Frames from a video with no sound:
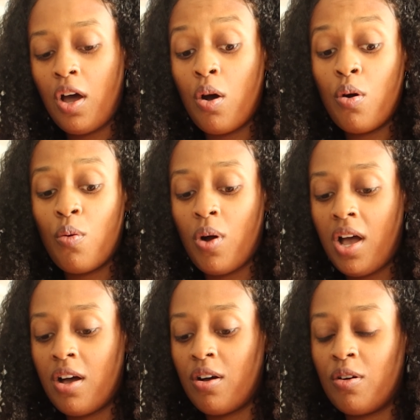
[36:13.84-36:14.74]
Oh,
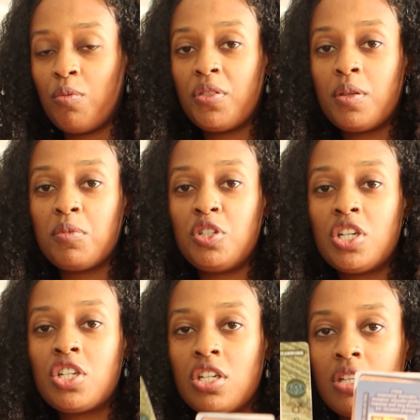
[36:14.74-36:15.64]
wow, with the
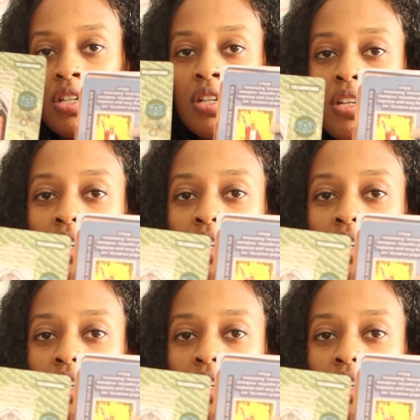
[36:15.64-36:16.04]
Magician.